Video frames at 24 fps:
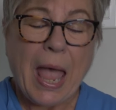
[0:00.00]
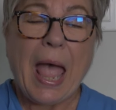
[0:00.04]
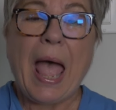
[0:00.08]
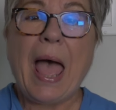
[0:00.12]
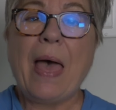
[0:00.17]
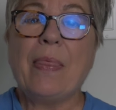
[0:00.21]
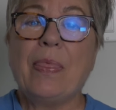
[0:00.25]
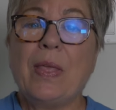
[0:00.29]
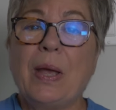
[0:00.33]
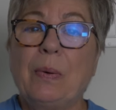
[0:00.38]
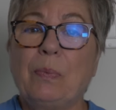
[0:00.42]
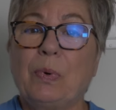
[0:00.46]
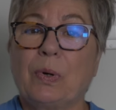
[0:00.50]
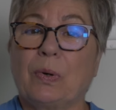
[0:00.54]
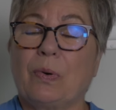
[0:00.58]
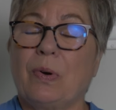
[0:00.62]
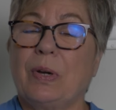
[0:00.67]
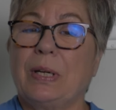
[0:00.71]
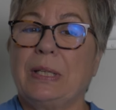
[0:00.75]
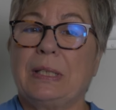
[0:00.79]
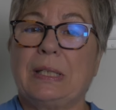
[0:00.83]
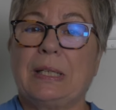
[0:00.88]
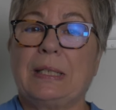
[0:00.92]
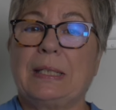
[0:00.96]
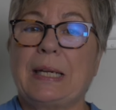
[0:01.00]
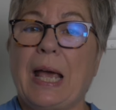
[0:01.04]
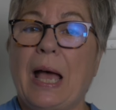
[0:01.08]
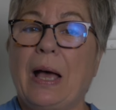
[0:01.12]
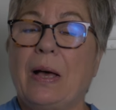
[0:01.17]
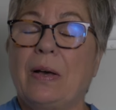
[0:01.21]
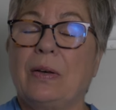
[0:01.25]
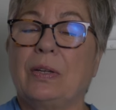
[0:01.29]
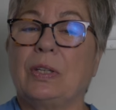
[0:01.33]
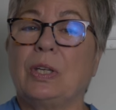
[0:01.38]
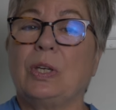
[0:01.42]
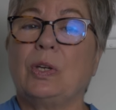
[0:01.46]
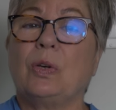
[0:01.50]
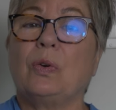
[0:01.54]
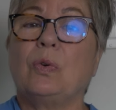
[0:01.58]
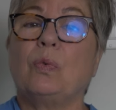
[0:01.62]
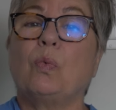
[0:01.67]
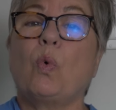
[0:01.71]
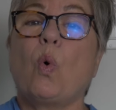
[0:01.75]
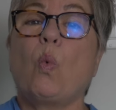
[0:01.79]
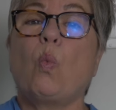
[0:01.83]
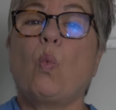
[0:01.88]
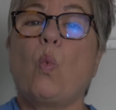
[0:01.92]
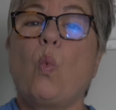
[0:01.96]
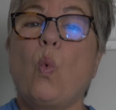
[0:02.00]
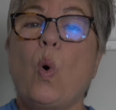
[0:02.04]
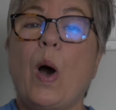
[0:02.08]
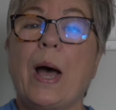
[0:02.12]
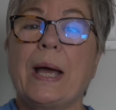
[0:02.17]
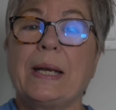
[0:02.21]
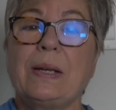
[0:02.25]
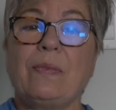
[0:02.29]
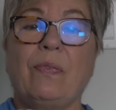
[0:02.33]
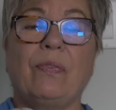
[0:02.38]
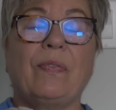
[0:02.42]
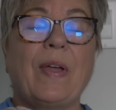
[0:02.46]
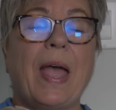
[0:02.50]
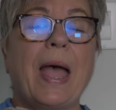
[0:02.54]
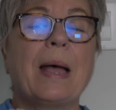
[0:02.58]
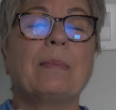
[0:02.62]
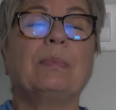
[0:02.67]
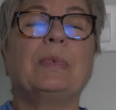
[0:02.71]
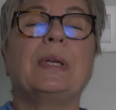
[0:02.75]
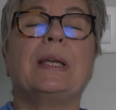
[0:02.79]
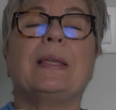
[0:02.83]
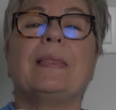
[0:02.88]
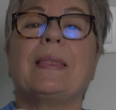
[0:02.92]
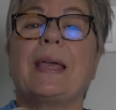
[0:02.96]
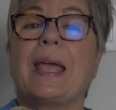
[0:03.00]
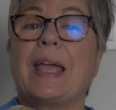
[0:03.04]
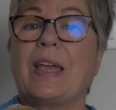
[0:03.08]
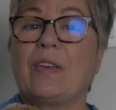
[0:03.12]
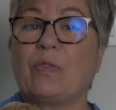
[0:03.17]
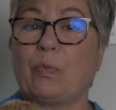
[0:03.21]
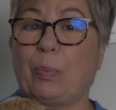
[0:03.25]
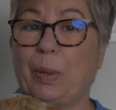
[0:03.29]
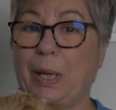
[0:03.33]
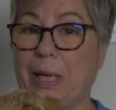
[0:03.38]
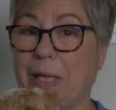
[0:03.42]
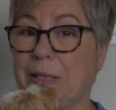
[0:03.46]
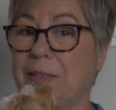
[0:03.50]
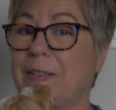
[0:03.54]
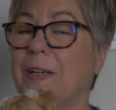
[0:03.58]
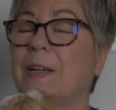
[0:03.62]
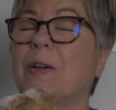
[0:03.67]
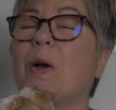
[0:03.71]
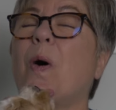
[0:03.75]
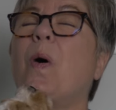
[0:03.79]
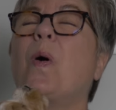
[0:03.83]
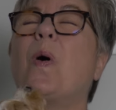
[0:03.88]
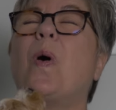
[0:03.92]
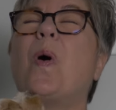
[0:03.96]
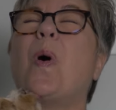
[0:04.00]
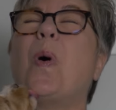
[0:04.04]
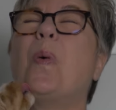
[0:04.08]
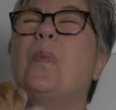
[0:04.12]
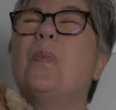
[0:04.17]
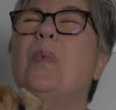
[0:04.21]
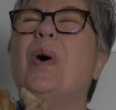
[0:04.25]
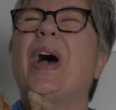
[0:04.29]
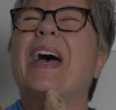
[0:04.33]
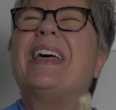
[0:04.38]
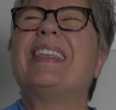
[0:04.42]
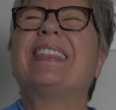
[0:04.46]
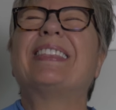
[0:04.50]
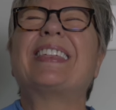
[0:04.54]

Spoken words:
and then we're going to tell you what family they've picked to go home with.